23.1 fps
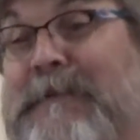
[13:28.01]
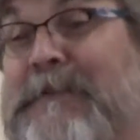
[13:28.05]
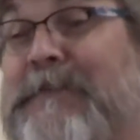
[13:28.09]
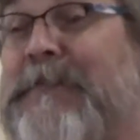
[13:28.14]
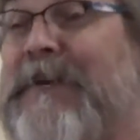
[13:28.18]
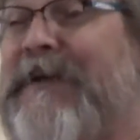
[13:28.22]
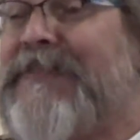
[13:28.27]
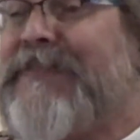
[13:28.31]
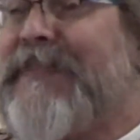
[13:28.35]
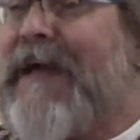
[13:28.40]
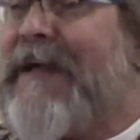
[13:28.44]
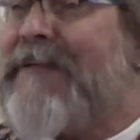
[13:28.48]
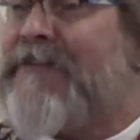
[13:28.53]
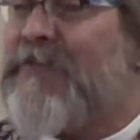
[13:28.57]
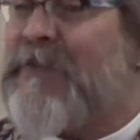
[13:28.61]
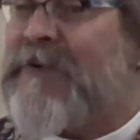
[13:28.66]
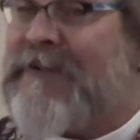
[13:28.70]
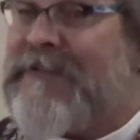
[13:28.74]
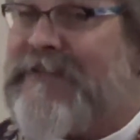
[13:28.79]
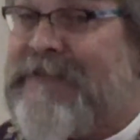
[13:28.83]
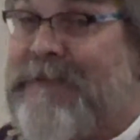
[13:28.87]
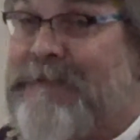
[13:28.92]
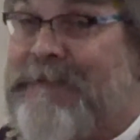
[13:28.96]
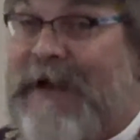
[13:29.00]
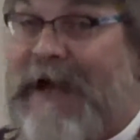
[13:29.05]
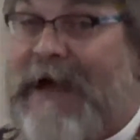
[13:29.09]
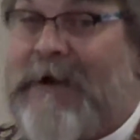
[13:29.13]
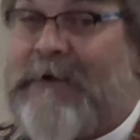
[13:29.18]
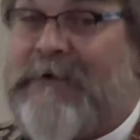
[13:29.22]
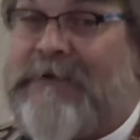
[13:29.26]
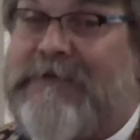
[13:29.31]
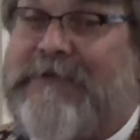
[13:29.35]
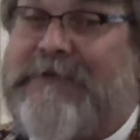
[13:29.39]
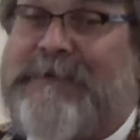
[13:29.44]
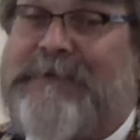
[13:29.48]
But that's what it's
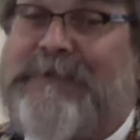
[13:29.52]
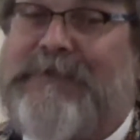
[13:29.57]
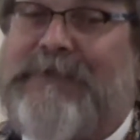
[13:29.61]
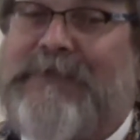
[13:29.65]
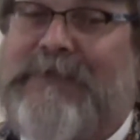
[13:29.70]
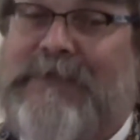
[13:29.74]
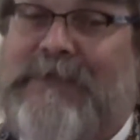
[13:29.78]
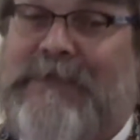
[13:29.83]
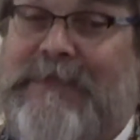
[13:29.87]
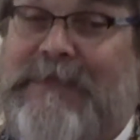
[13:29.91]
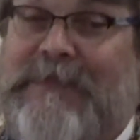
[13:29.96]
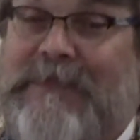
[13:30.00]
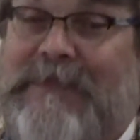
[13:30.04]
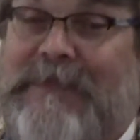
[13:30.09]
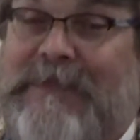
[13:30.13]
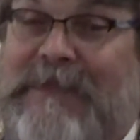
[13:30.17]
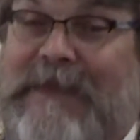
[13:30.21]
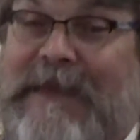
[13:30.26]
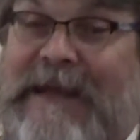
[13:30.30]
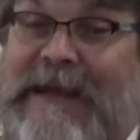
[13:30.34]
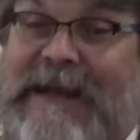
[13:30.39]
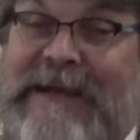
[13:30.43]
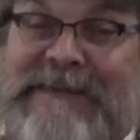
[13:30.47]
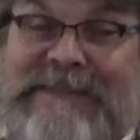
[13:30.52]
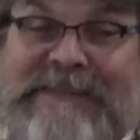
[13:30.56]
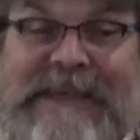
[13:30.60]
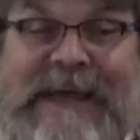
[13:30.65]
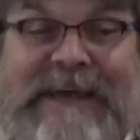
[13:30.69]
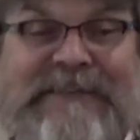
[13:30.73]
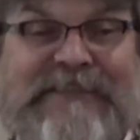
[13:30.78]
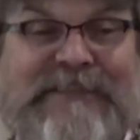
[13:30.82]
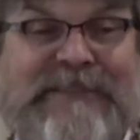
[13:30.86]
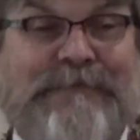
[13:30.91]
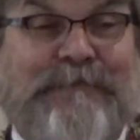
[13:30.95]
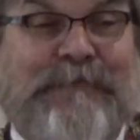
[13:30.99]
about. It's
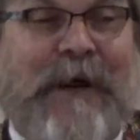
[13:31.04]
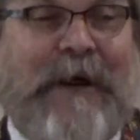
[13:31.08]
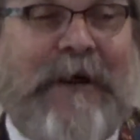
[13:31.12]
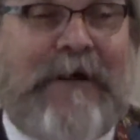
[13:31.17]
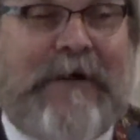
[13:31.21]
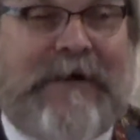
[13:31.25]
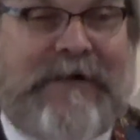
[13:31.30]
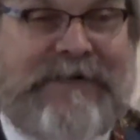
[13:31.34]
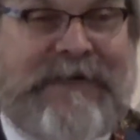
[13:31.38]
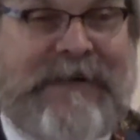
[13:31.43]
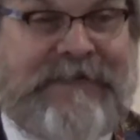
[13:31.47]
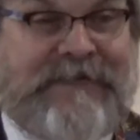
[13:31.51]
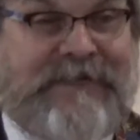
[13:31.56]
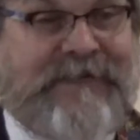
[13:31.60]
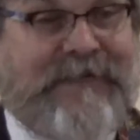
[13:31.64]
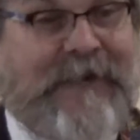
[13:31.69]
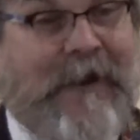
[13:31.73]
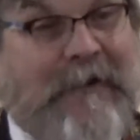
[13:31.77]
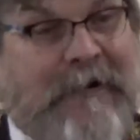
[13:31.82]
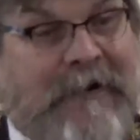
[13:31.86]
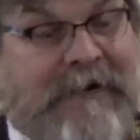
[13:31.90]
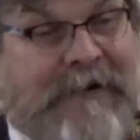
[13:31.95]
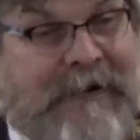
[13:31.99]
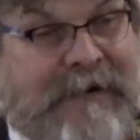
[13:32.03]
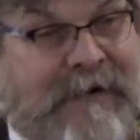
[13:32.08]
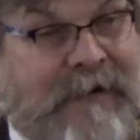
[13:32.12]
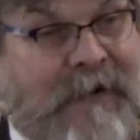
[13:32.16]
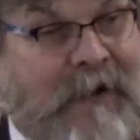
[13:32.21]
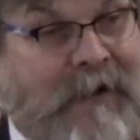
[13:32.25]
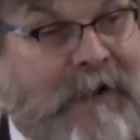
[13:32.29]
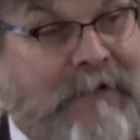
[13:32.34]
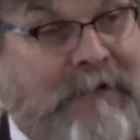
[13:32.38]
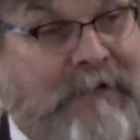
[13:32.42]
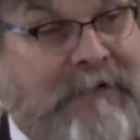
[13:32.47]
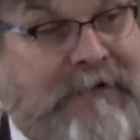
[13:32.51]
that spark that started it
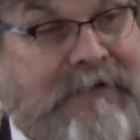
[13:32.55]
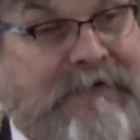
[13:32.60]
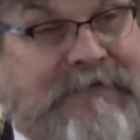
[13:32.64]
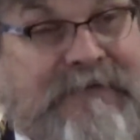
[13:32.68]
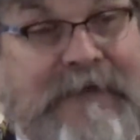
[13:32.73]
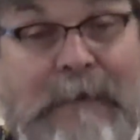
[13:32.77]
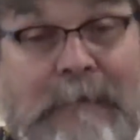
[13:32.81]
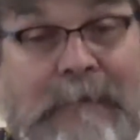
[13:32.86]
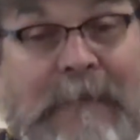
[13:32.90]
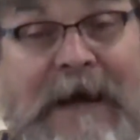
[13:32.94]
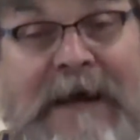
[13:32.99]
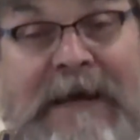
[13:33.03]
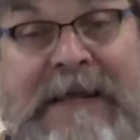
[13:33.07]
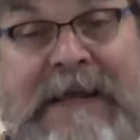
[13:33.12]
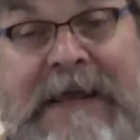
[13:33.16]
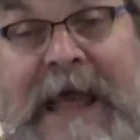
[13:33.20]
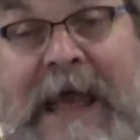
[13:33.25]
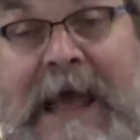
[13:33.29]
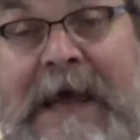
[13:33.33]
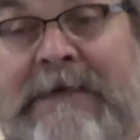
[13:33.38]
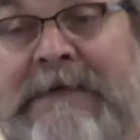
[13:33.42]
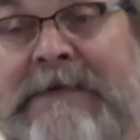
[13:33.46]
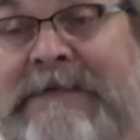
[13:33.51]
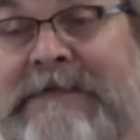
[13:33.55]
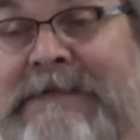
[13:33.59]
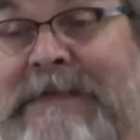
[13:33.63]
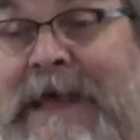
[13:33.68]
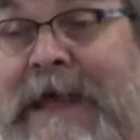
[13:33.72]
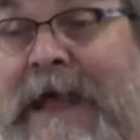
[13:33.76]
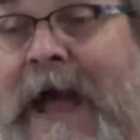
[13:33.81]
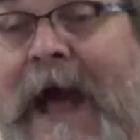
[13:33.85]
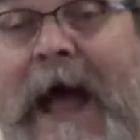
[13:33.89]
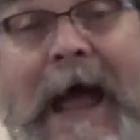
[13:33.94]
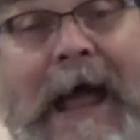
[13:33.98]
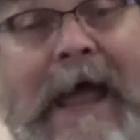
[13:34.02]
all. Somebody had to
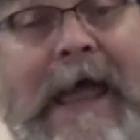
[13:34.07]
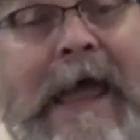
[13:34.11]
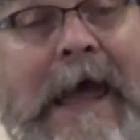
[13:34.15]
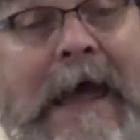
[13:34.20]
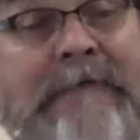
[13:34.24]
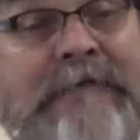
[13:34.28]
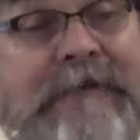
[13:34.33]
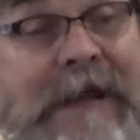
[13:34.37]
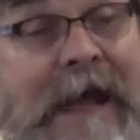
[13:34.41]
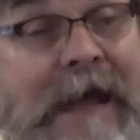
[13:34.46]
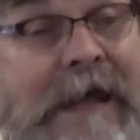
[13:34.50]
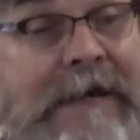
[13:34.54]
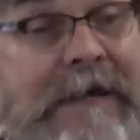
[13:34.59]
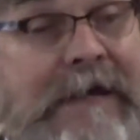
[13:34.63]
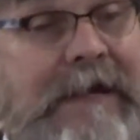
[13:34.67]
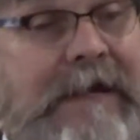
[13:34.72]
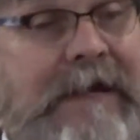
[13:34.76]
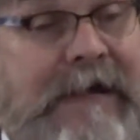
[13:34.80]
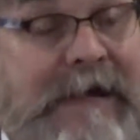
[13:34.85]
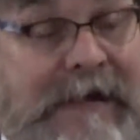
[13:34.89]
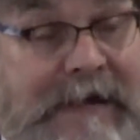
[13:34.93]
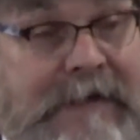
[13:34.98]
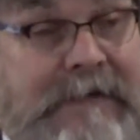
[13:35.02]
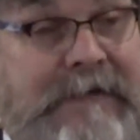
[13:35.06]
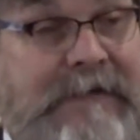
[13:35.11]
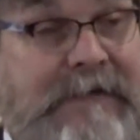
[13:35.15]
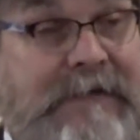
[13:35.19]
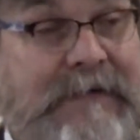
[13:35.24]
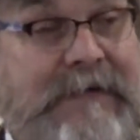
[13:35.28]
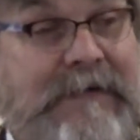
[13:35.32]
say, I have an idea.